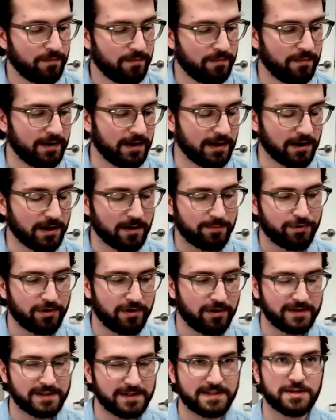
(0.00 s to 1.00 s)
in our
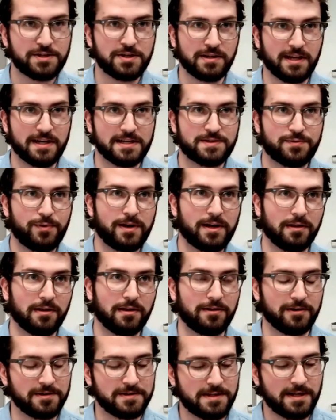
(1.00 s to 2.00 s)
previous session last week on
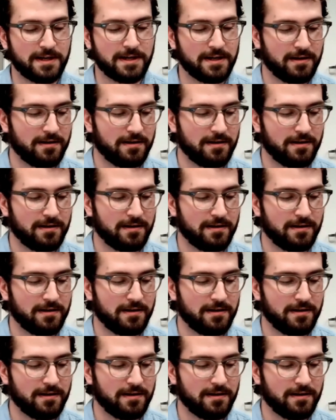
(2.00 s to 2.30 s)
Thursday,